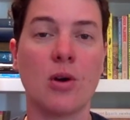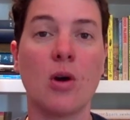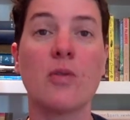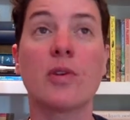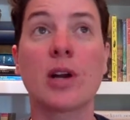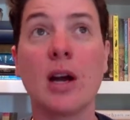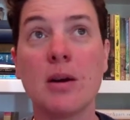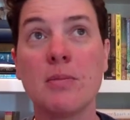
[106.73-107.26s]

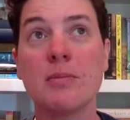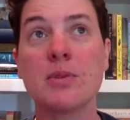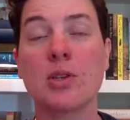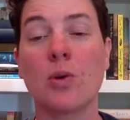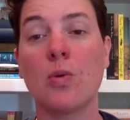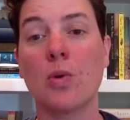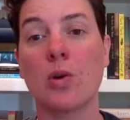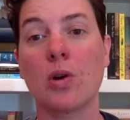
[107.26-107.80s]
overcomes
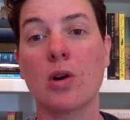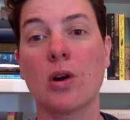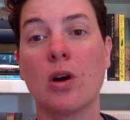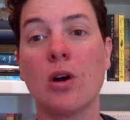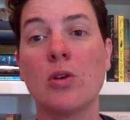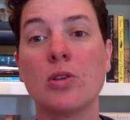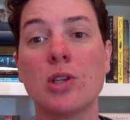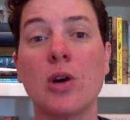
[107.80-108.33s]
or
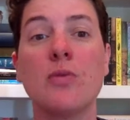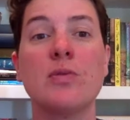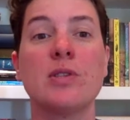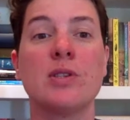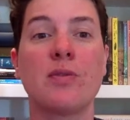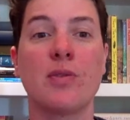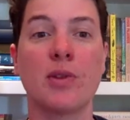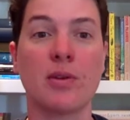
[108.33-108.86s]

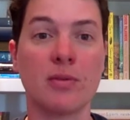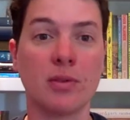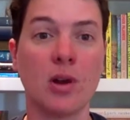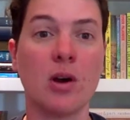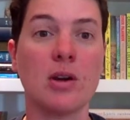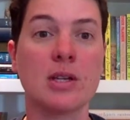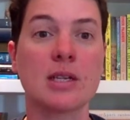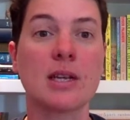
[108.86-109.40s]
atones for their
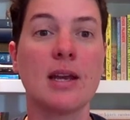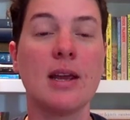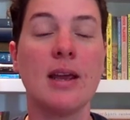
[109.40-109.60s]
flaws